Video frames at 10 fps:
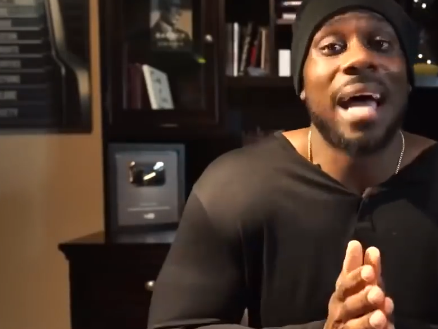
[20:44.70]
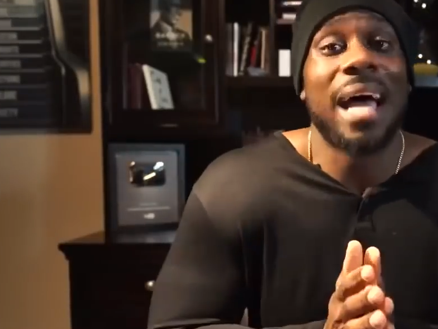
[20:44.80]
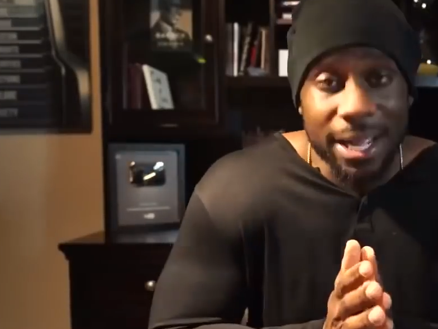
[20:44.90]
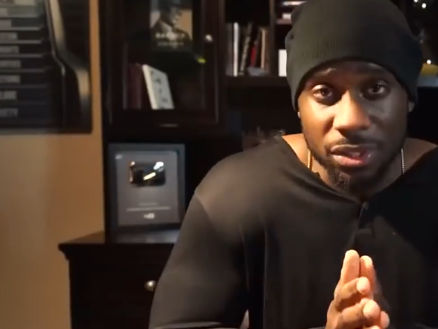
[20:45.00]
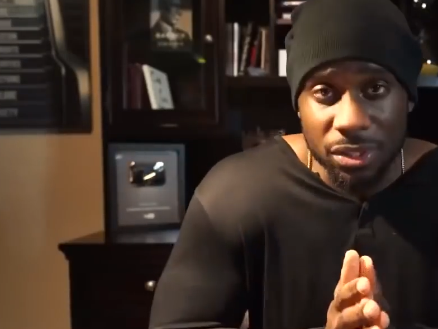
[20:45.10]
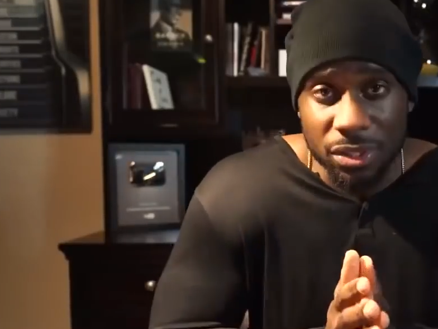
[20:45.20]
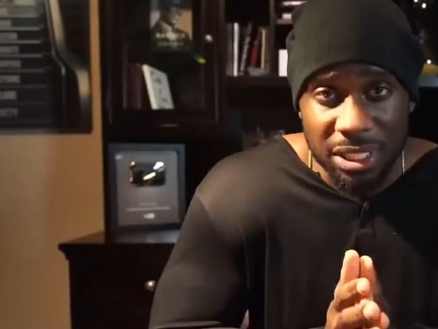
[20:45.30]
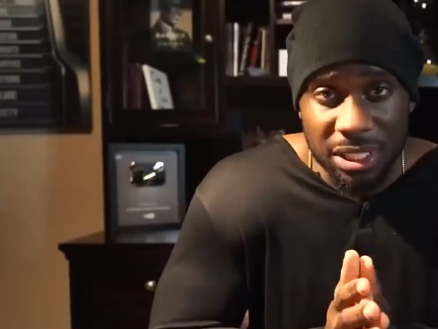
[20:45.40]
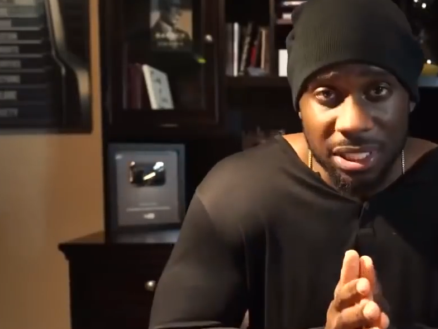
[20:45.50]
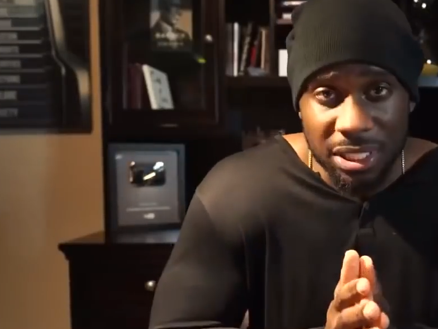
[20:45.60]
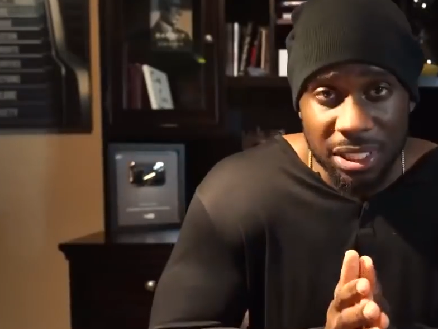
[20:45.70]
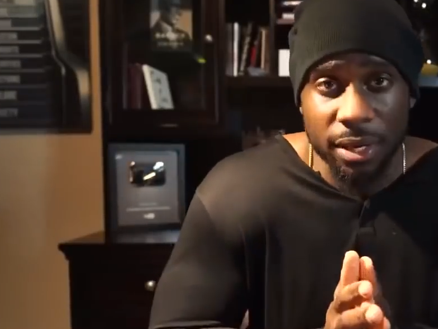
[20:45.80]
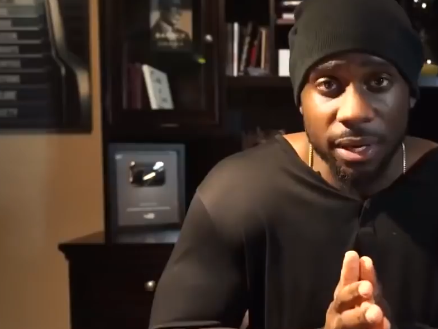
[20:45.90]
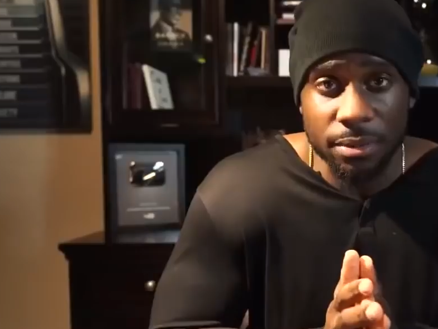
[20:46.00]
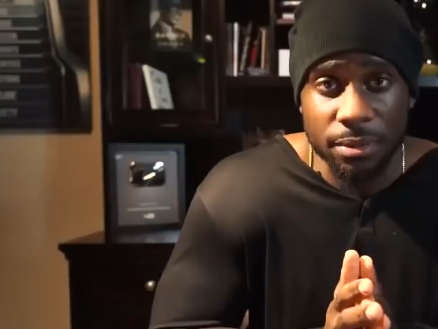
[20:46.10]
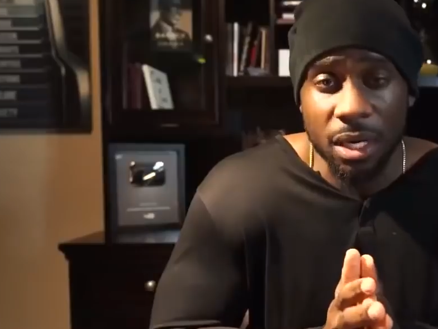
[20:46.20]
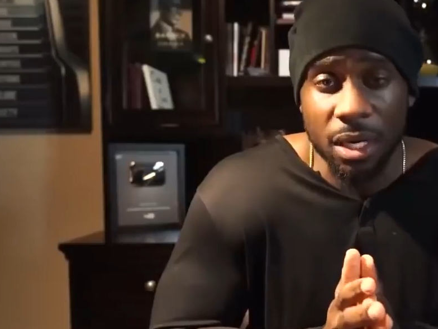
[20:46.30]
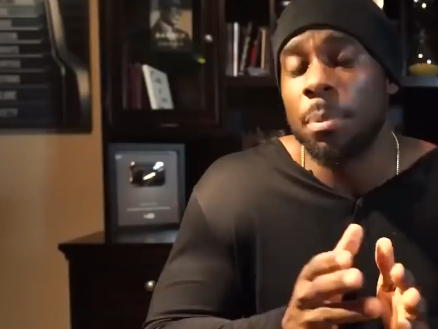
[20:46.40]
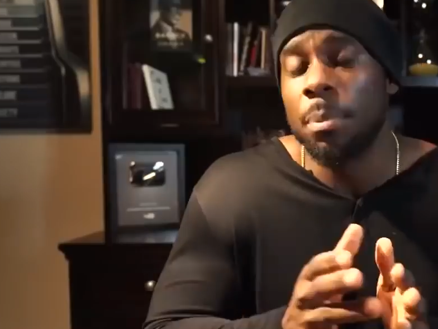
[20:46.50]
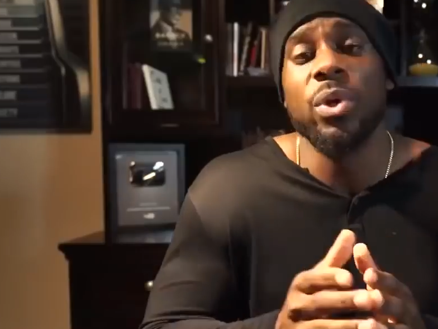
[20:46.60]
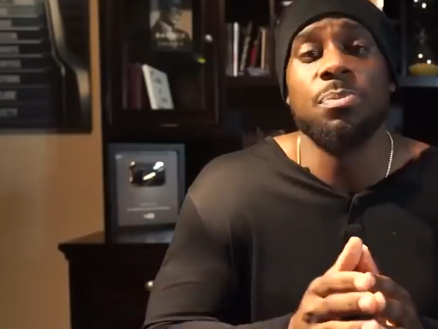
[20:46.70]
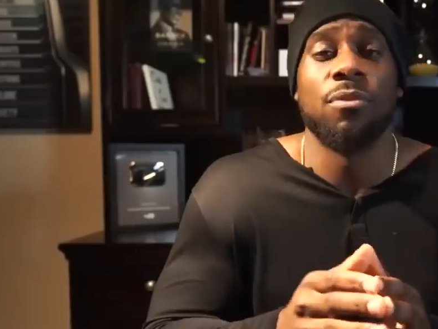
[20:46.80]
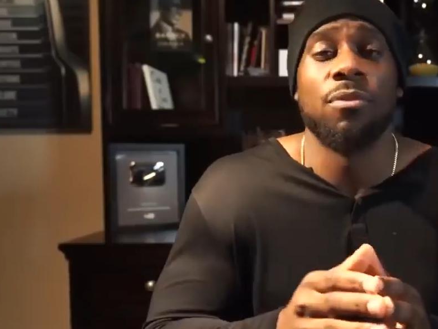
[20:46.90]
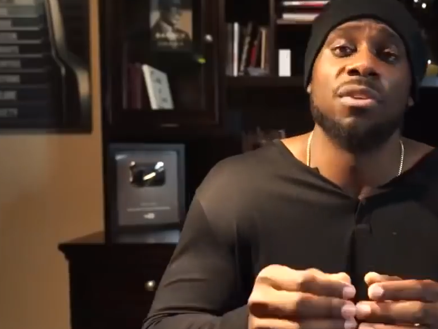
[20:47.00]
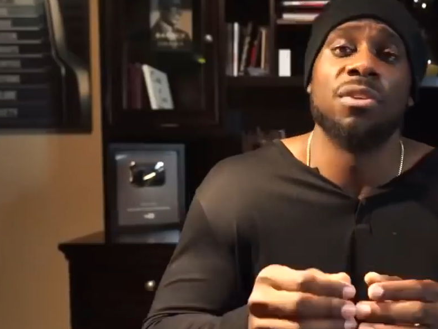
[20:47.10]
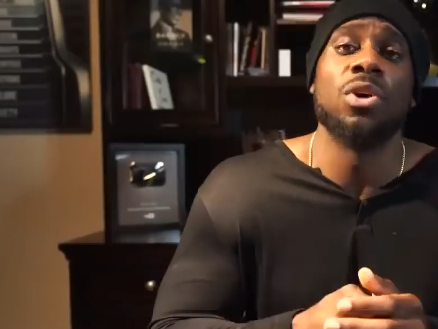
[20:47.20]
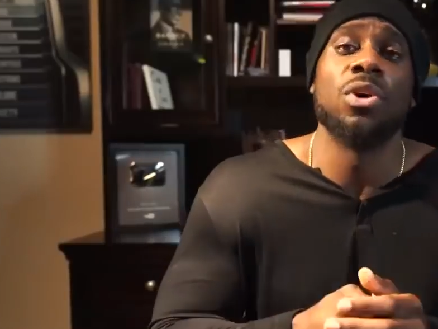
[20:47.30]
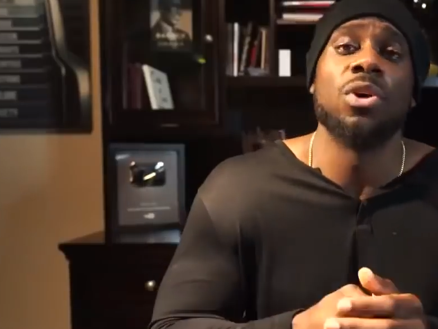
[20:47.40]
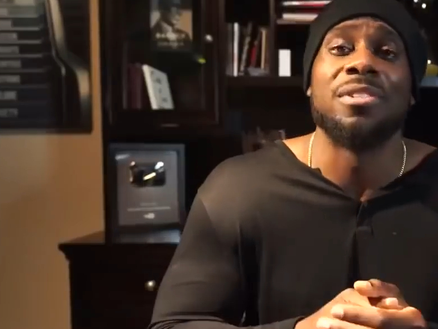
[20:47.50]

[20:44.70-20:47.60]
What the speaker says: actually separated, a couple of weeks before the divorce was